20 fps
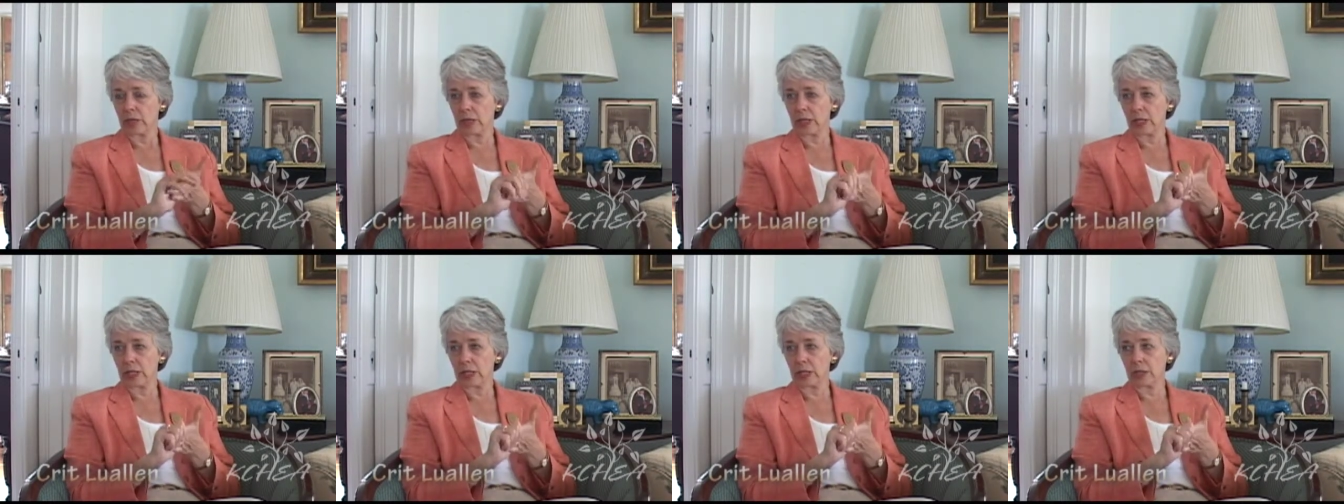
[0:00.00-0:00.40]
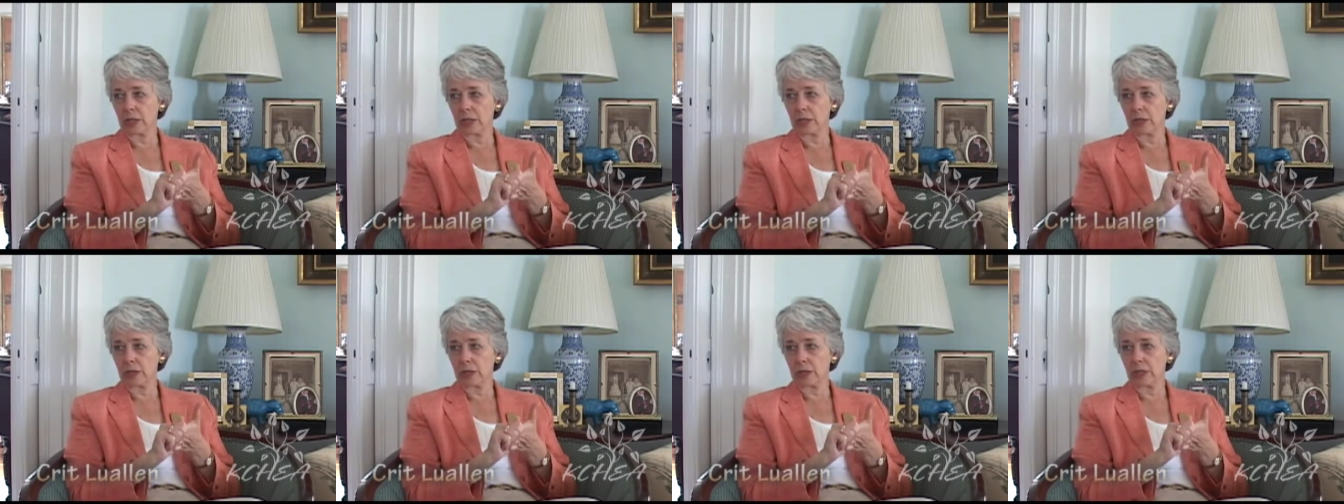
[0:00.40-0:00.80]
uh,
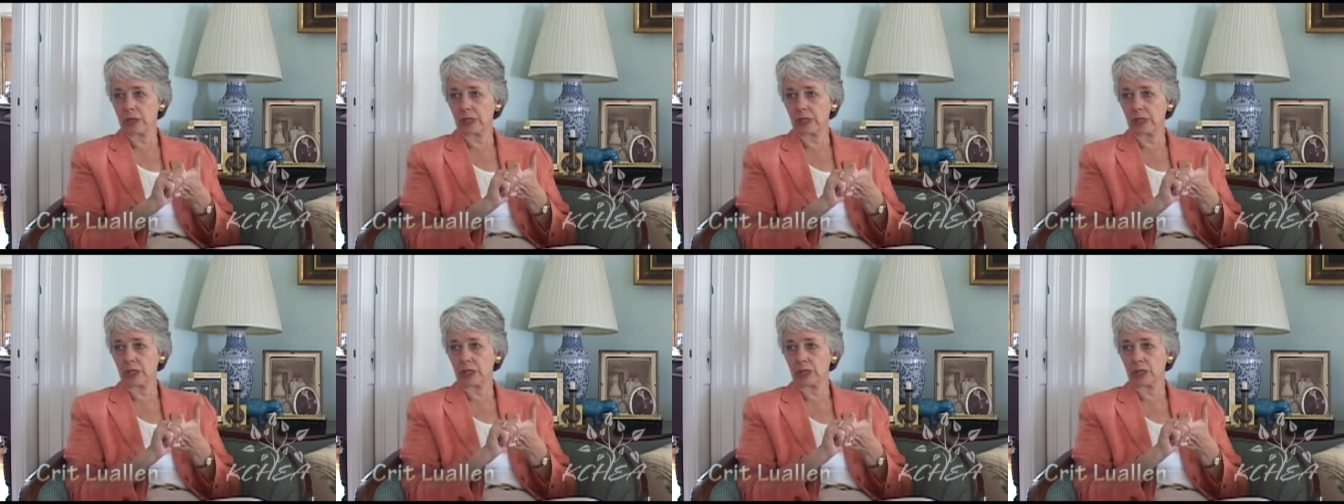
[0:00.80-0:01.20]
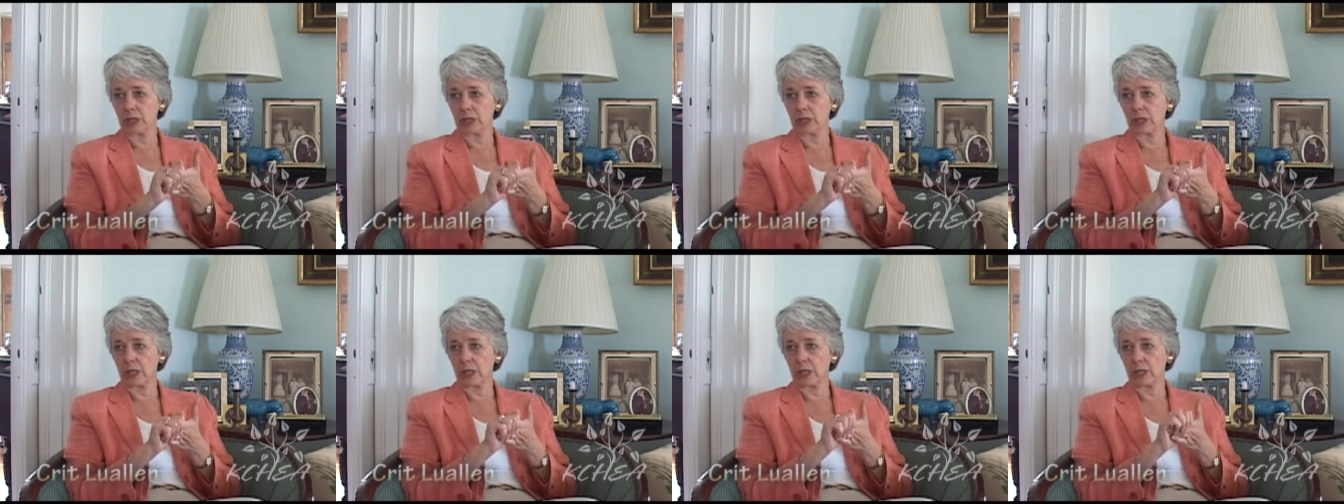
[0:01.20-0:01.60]
so that they could
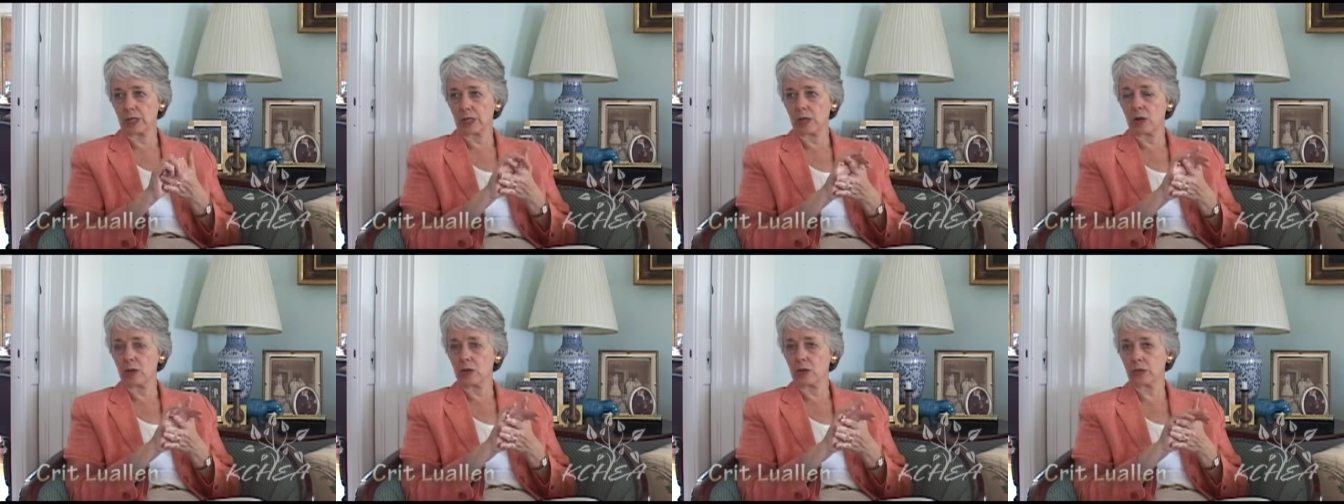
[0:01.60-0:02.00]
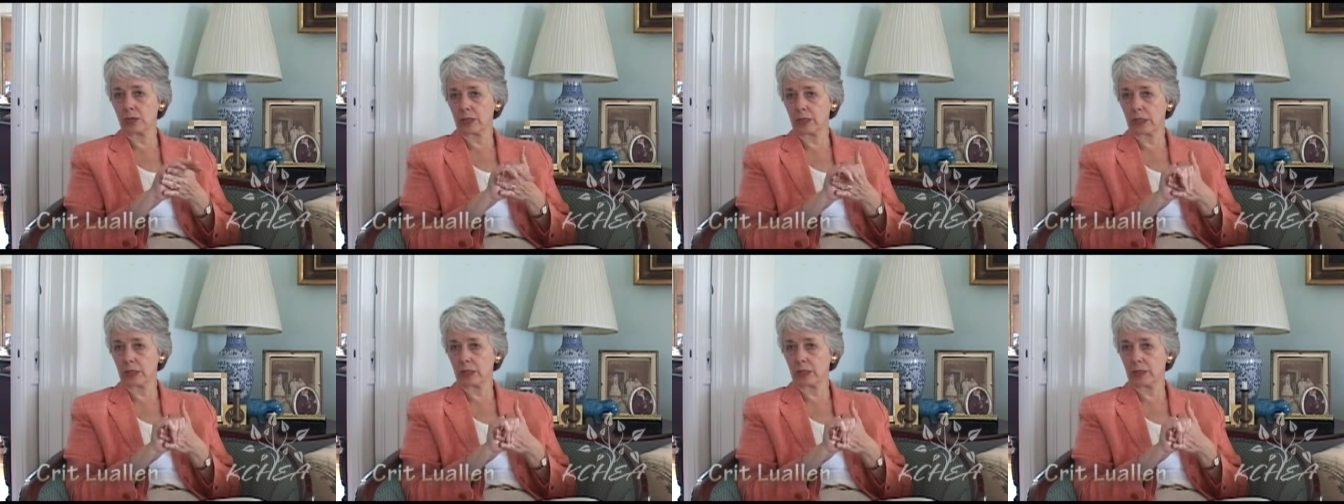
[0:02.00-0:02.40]
sell at the
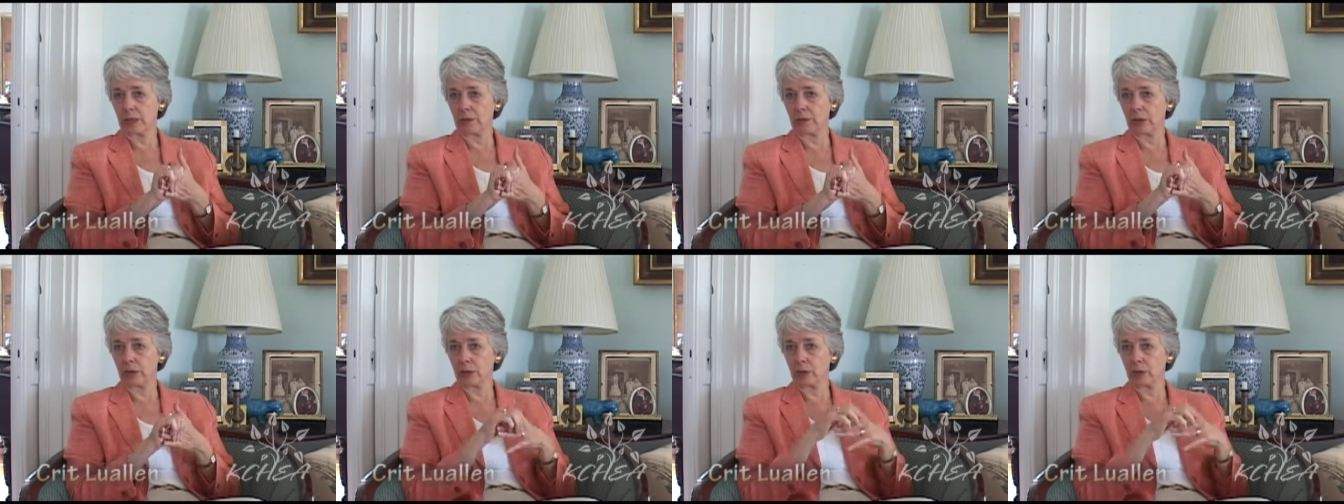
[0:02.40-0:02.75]
wholesale level,